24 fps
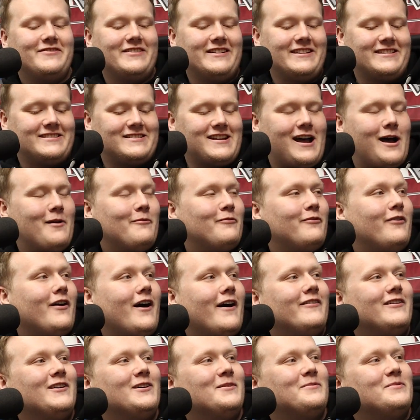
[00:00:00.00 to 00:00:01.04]
being top
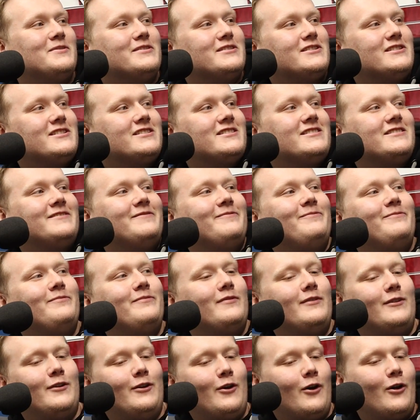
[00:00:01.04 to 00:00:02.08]
5 of your position.
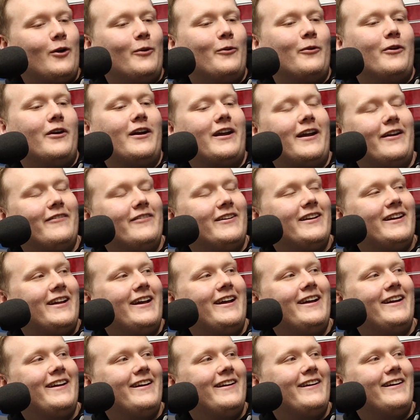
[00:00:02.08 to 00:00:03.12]
Go to work every
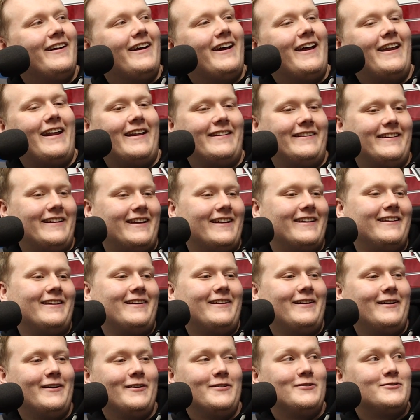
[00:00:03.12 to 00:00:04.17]
day. And at the end of the
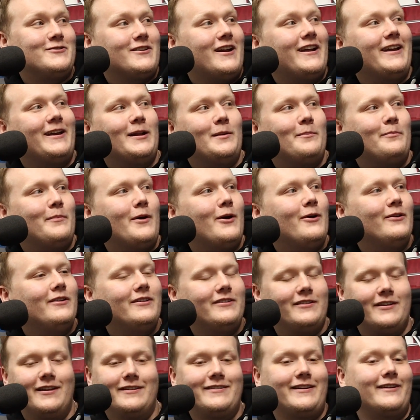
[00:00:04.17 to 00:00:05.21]
year, you try to get a
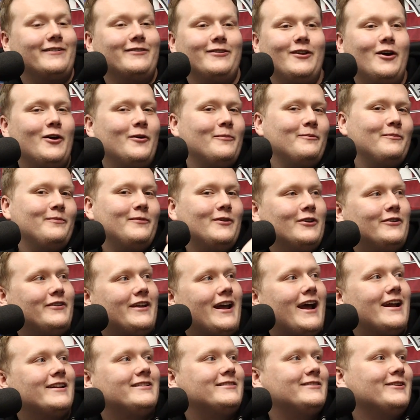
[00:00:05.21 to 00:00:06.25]
bonus. It's like, nope, your
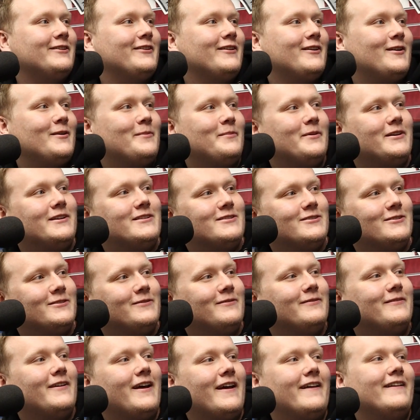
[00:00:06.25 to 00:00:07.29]
dad's still there to beat you.
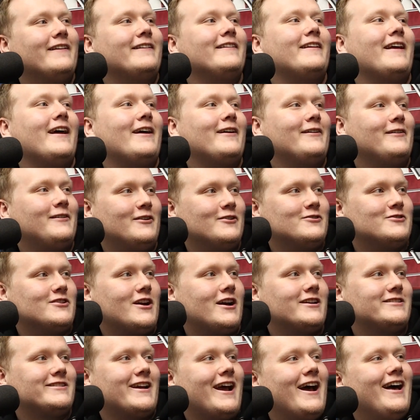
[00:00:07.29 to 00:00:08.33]
Then you're
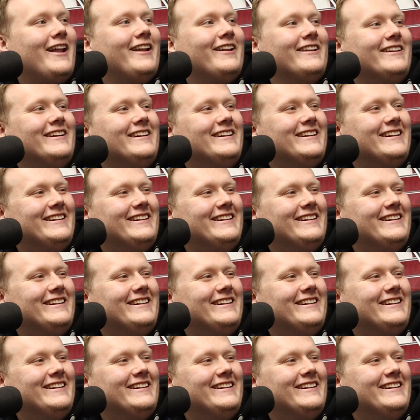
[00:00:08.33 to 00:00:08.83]
Josh Allen.